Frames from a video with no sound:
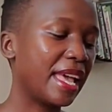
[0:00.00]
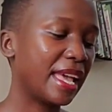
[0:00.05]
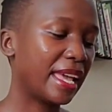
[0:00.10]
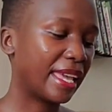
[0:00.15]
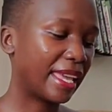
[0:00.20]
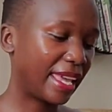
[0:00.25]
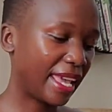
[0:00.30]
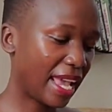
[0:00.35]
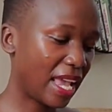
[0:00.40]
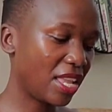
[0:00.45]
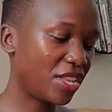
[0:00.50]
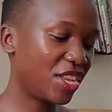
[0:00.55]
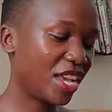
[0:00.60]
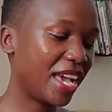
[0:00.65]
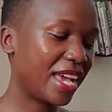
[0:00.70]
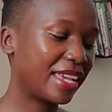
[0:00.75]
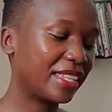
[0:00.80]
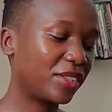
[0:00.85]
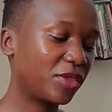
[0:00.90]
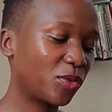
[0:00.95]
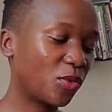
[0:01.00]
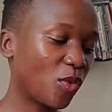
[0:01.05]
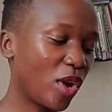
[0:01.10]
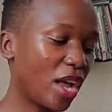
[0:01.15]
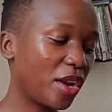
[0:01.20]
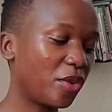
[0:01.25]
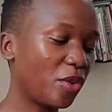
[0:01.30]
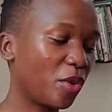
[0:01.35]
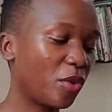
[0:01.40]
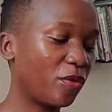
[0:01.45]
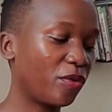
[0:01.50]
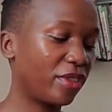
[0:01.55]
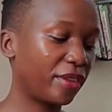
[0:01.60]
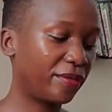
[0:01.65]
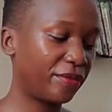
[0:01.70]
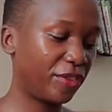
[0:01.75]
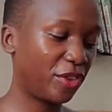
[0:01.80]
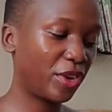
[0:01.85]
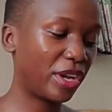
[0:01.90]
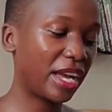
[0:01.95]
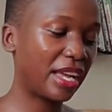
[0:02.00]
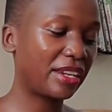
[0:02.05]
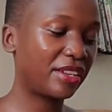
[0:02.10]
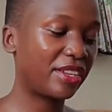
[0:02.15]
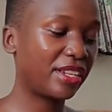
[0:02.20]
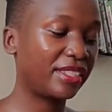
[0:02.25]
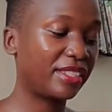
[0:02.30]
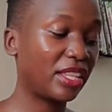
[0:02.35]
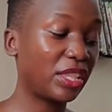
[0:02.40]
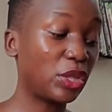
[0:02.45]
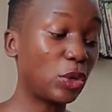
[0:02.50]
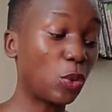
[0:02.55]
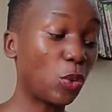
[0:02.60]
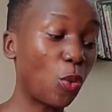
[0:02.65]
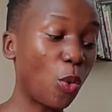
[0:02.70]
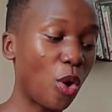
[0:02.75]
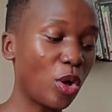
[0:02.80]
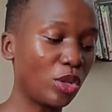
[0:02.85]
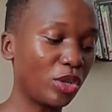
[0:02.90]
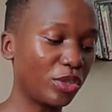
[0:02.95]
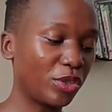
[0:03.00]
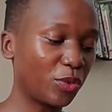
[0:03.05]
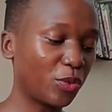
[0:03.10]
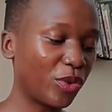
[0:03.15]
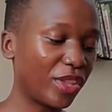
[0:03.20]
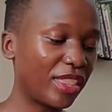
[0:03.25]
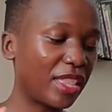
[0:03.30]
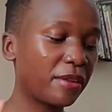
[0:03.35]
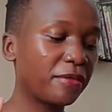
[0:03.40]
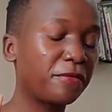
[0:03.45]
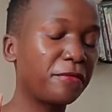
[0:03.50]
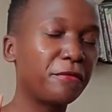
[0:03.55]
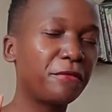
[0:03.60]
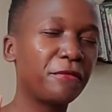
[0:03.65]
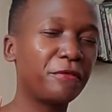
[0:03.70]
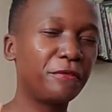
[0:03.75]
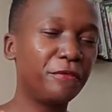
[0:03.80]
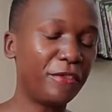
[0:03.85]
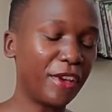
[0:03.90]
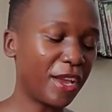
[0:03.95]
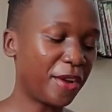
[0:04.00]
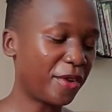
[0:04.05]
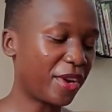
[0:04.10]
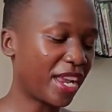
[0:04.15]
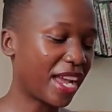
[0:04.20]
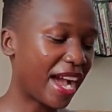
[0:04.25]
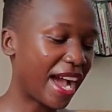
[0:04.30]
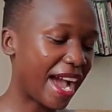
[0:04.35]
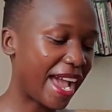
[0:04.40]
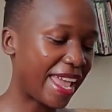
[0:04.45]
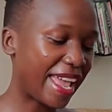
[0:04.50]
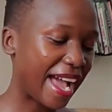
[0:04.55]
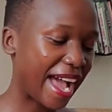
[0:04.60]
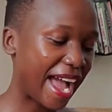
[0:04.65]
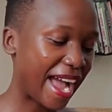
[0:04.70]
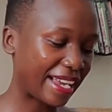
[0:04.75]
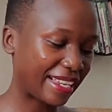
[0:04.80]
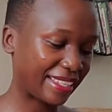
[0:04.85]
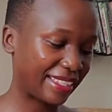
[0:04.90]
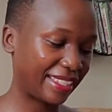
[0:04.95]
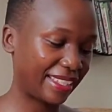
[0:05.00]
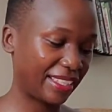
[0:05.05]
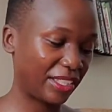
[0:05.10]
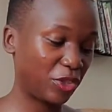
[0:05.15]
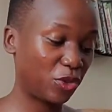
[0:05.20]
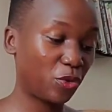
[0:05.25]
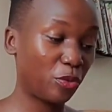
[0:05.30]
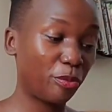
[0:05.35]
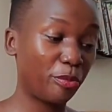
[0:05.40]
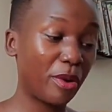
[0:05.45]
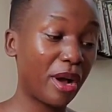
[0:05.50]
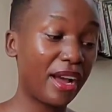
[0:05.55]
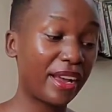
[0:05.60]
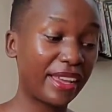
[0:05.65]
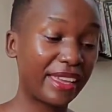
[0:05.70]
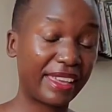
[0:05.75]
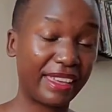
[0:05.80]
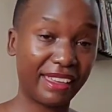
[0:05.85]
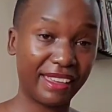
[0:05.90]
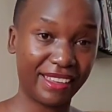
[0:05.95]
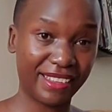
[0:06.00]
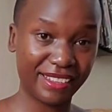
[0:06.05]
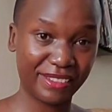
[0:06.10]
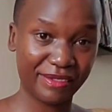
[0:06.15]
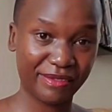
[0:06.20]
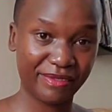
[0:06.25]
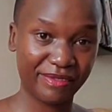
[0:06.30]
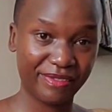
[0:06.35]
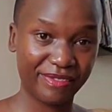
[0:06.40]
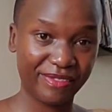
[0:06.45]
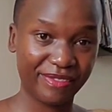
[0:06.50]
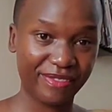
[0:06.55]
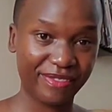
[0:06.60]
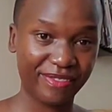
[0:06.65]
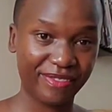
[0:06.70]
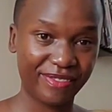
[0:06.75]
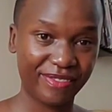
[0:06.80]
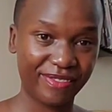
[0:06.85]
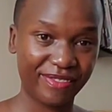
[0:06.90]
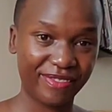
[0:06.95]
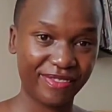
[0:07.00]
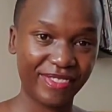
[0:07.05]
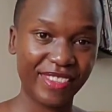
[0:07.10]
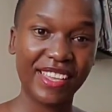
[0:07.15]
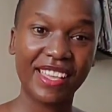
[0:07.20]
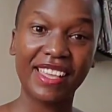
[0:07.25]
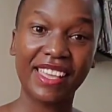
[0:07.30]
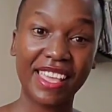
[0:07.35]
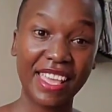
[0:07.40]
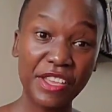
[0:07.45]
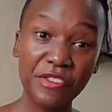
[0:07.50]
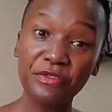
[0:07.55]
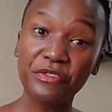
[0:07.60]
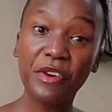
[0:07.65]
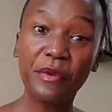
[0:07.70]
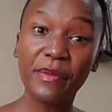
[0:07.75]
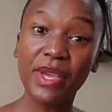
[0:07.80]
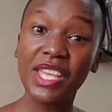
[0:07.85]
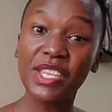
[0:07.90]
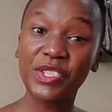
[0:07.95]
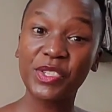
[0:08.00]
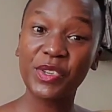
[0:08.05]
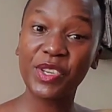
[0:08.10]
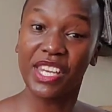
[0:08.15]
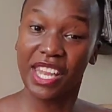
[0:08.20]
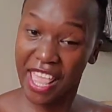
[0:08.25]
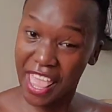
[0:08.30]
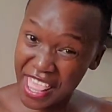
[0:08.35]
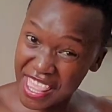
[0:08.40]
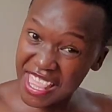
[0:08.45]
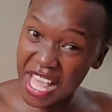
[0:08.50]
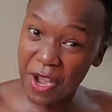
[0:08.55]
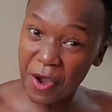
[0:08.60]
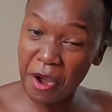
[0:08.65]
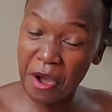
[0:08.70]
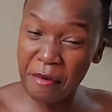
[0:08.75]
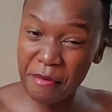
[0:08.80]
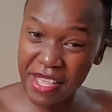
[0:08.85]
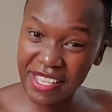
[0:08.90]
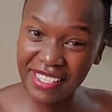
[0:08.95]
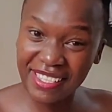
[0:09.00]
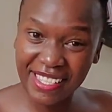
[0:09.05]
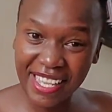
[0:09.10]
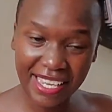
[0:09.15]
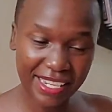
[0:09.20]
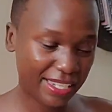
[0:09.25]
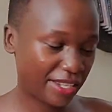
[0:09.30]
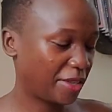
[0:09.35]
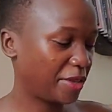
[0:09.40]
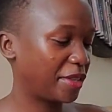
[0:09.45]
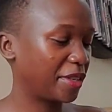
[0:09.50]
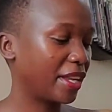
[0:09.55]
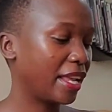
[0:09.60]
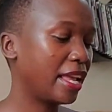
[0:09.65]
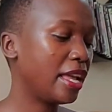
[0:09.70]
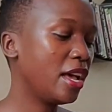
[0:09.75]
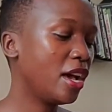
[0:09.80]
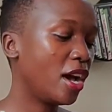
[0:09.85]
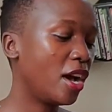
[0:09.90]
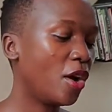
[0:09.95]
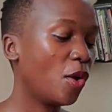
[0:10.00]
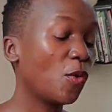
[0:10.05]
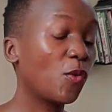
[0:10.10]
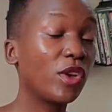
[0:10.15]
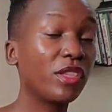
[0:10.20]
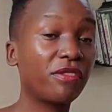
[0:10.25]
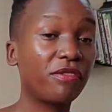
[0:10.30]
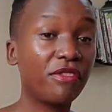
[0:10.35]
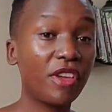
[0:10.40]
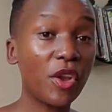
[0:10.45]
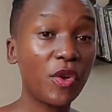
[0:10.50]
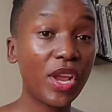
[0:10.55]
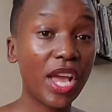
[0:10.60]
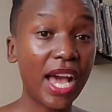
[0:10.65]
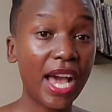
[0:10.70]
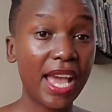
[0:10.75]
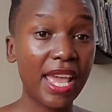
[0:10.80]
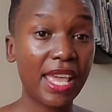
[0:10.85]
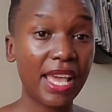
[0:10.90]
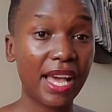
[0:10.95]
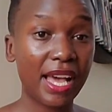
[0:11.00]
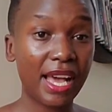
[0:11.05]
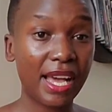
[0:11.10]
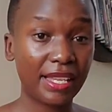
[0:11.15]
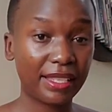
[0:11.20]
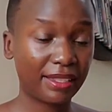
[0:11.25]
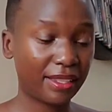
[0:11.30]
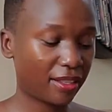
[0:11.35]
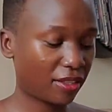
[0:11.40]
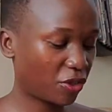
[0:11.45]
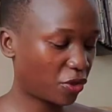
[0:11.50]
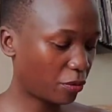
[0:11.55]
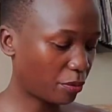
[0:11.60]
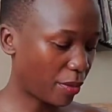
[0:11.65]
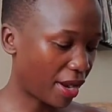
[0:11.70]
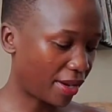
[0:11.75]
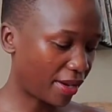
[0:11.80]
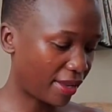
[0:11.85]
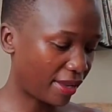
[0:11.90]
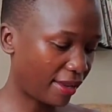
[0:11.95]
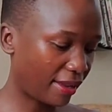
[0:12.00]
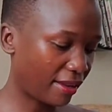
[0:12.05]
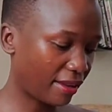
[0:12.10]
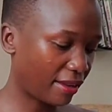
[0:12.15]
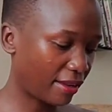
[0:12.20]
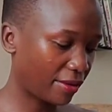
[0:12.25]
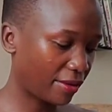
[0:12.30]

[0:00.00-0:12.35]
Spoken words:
Kenya is one of the few countries in the world with a very high access to banking. Information in the comment section, with very high access to banking.